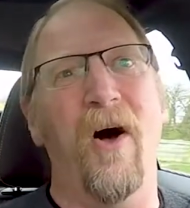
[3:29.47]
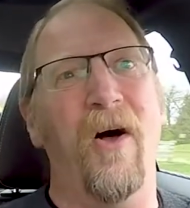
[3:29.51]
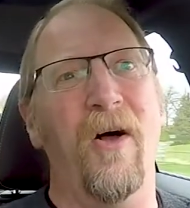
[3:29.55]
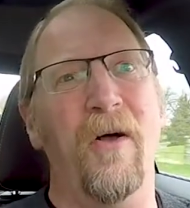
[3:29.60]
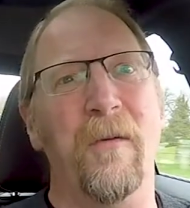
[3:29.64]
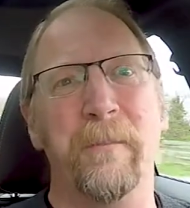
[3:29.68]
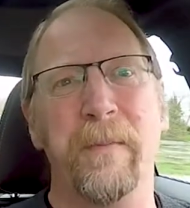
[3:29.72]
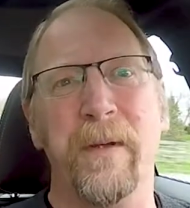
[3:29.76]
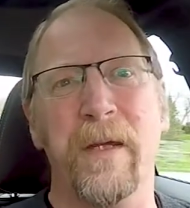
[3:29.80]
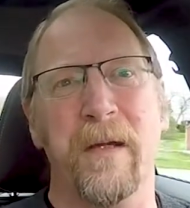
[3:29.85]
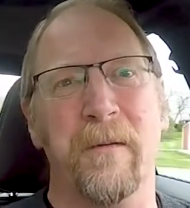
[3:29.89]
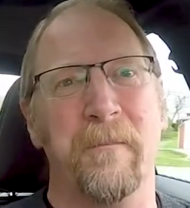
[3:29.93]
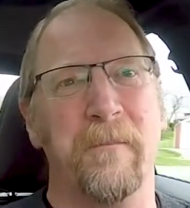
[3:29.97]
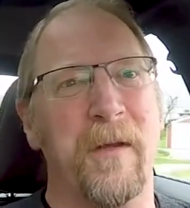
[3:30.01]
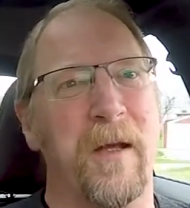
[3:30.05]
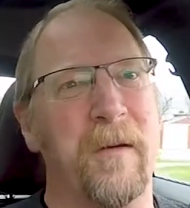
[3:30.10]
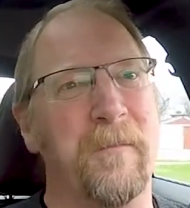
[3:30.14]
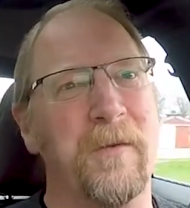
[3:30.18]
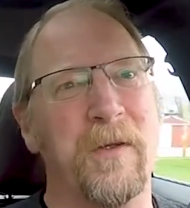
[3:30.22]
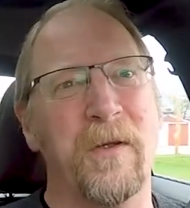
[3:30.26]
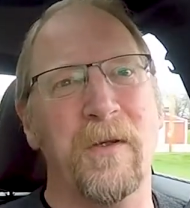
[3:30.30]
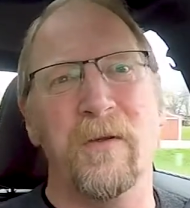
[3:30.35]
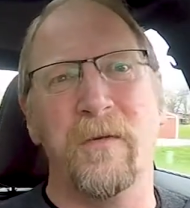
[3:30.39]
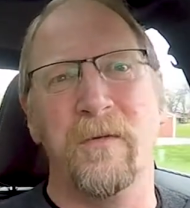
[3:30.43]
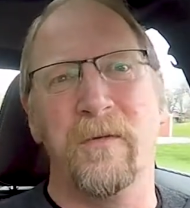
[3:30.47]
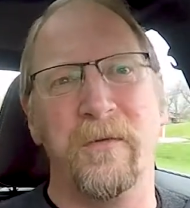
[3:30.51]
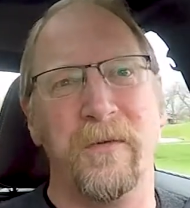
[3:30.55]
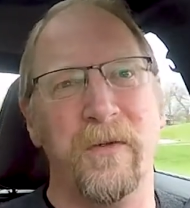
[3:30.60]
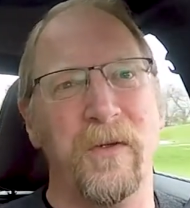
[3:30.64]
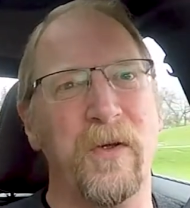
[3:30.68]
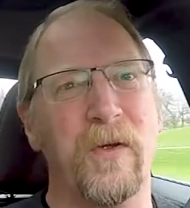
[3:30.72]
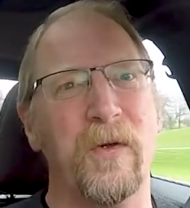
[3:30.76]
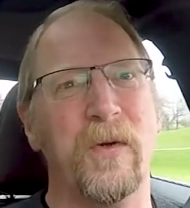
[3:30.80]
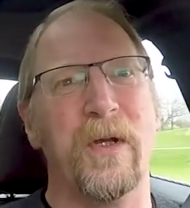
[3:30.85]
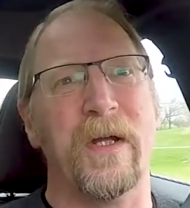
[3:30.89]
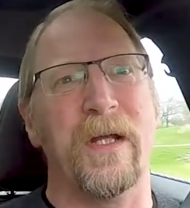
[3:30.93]
all BMWs,
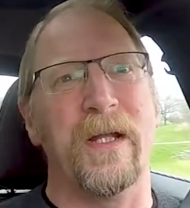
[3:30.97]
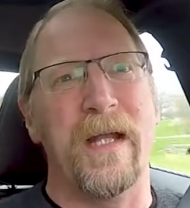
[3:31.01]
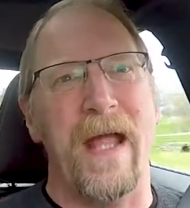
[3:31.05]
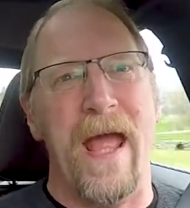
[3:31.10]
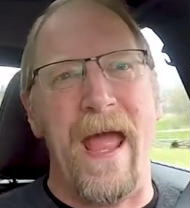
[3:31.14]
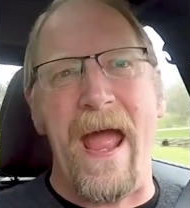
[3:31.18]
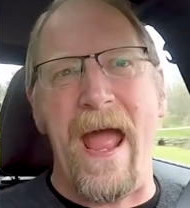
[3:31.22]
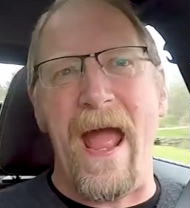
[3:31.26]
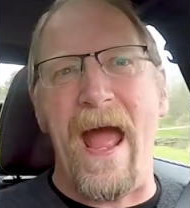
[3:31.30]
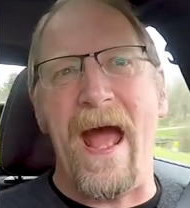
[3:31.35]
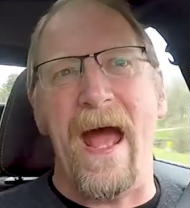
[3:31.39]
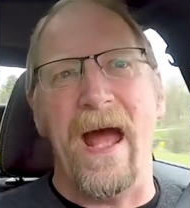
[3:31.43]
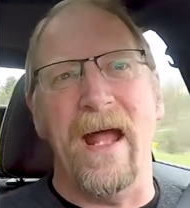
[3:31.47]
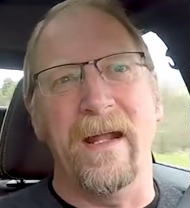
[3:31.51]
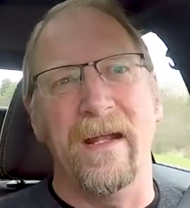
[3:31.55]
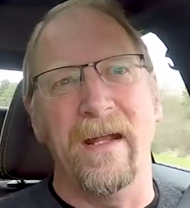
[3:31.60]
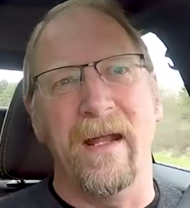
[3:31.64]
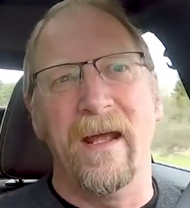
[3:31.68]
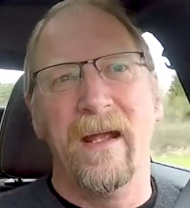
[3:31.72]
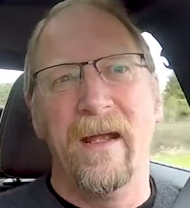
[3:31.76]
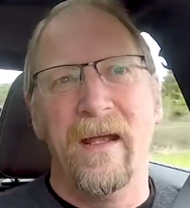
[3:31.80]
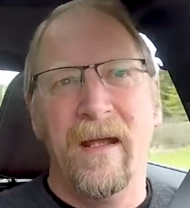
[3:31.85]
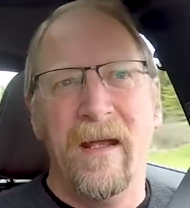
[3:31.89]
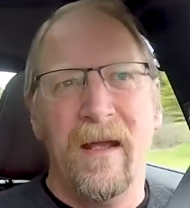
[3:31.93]
you can add